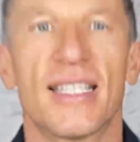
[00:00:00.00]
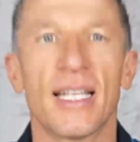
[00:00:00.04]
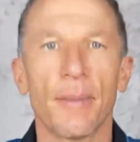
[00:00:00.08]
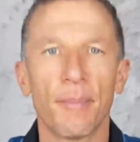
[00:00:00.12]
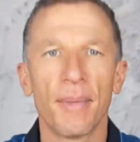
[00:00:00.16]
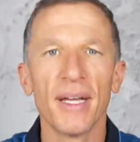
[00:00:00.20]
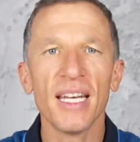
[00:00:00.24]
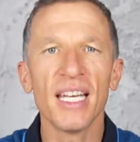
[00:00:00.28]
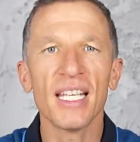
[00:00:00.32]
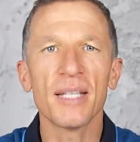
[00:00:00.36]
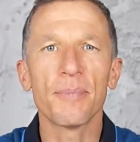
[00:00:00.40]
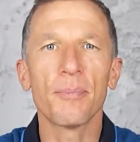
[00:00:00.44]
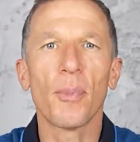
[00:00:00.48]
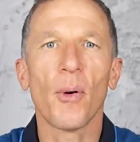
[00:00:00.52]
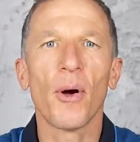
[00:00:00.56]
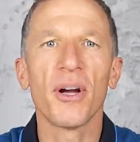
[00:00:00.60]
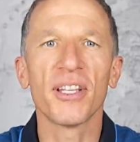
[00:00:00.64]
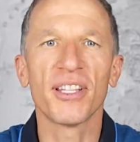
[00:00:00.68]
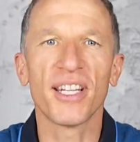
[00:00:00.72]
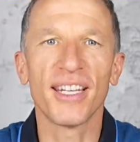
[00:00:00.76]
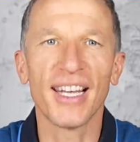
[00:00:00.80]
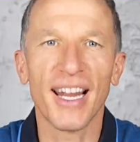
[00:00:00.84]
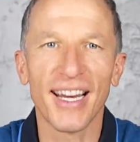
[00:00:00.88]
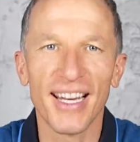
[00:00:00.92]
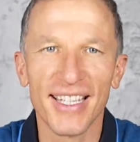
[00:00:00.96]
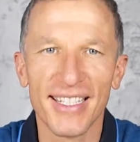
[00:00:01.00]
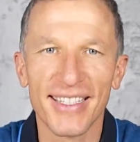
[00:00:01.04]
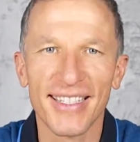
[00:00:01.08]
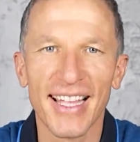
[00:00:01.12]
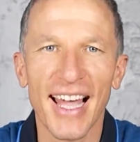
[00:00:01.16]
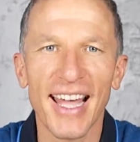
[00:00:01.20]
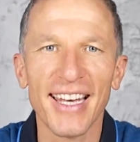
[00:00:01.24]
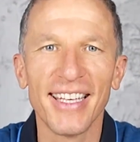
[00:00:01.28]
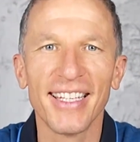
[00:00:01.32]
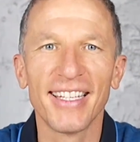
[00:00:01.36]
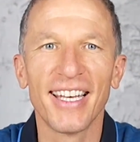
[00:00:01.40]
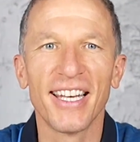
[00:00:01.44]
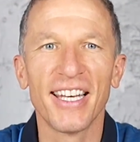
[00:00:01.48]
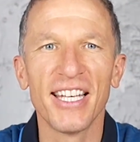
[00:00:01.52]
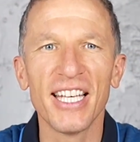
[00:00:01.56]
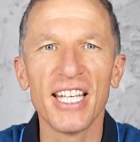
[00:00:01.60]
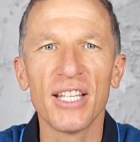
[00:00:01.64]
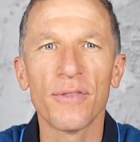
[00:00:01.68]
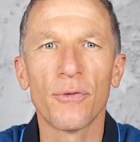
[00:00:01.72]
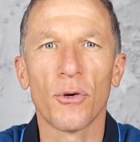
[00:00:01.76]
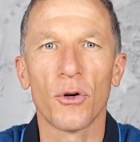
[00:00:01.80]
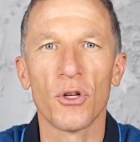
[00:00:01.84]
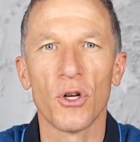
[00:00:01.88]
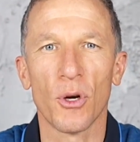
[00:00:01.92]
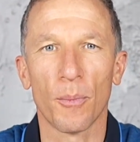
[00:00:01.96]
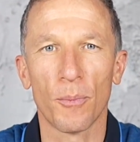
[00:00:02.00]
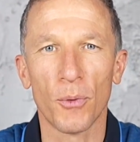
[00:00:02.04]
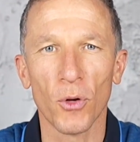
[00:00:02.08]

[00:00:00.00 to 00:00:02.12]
Sabine's point on understanding the need for your